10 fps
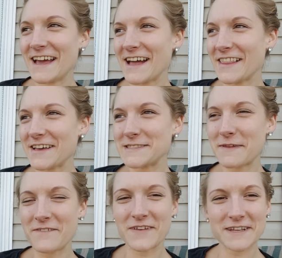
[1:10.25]
I lost
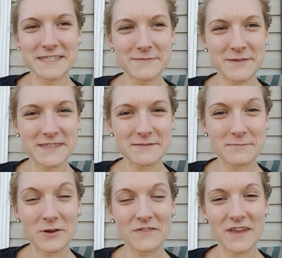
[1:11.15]
my fitness
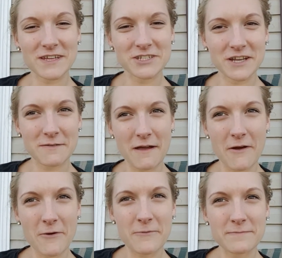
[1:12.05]
motivation
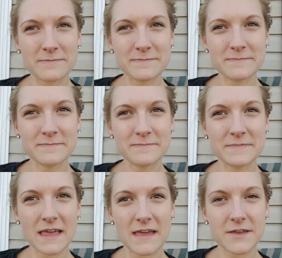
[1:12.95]
about
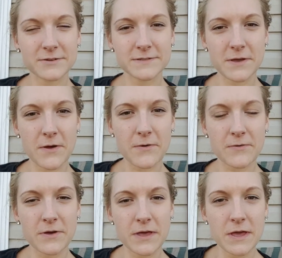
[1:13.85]
8 years ago.